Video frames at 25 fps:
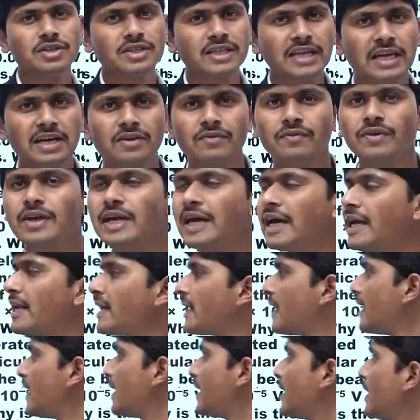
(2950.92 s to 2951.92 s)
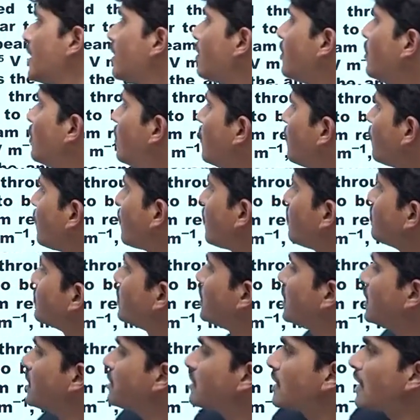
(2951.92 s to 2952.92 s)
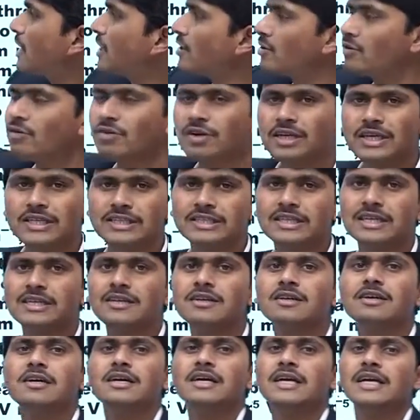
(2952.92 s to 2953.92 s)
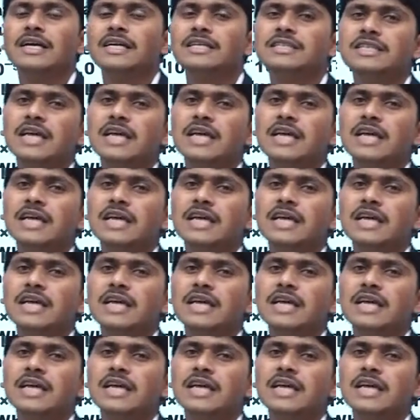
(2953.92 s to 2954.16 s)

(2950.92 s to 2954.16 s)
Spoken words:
that we are getting from this calculation is